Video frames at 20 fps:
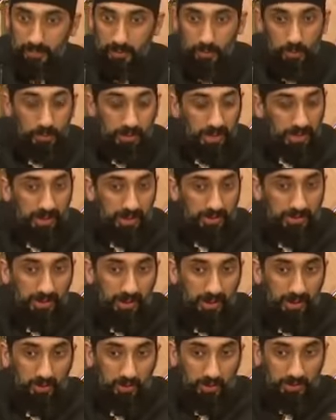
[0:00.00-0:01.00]
You cannot
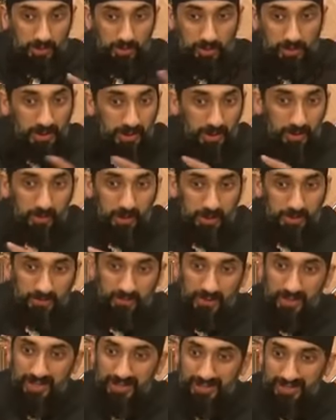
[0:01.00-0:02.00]
tell what's real and what's
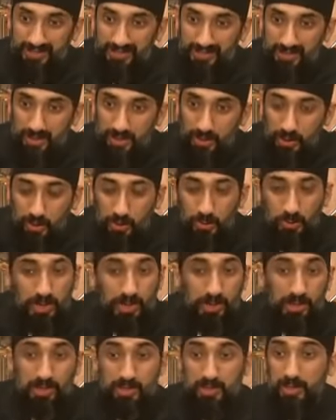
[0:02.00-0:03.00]
fake. You
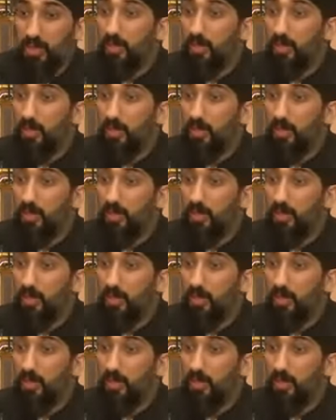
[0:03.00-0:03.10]
cannot